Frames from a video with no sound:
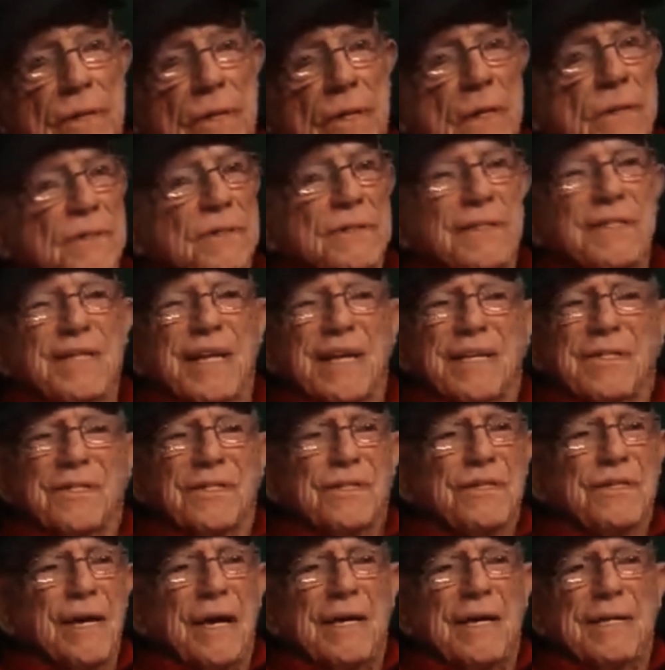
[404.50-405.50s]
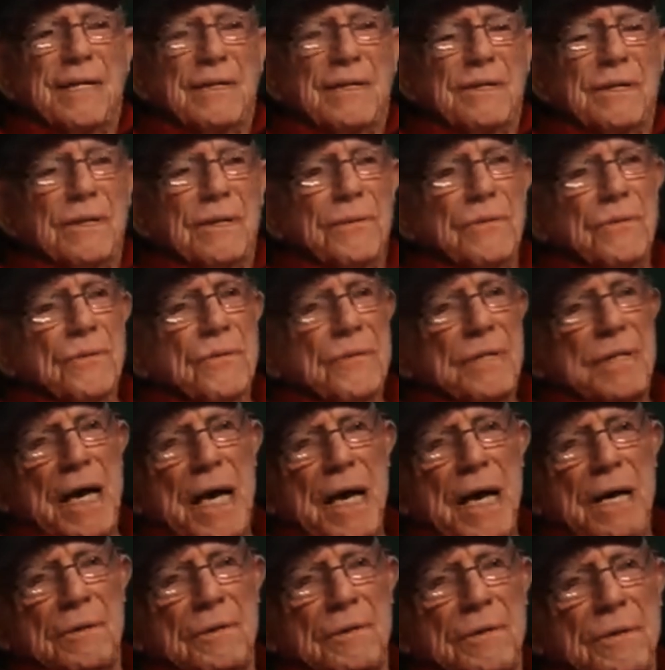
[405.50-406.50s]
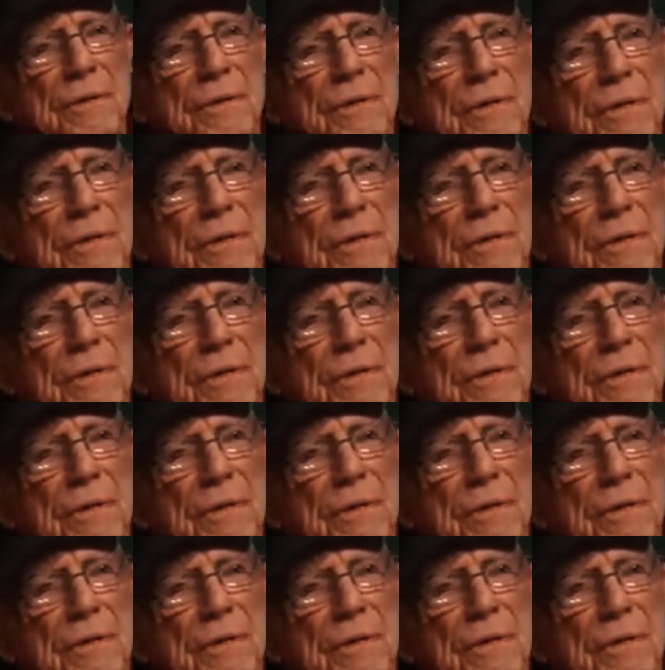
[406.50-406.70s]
See, I didn't understand.